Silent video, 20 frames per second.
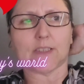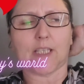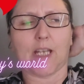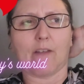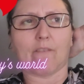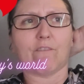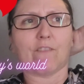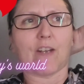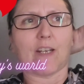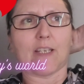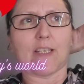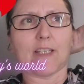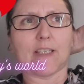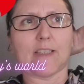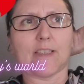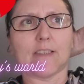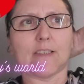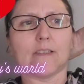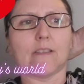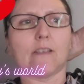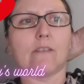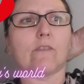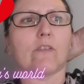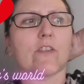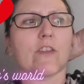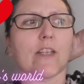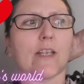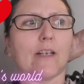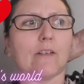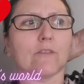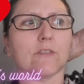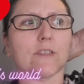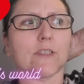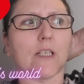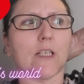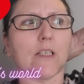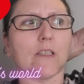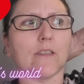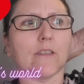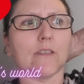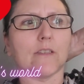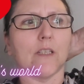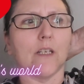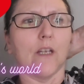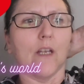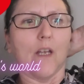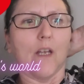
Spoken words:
cat fighting and everything outside.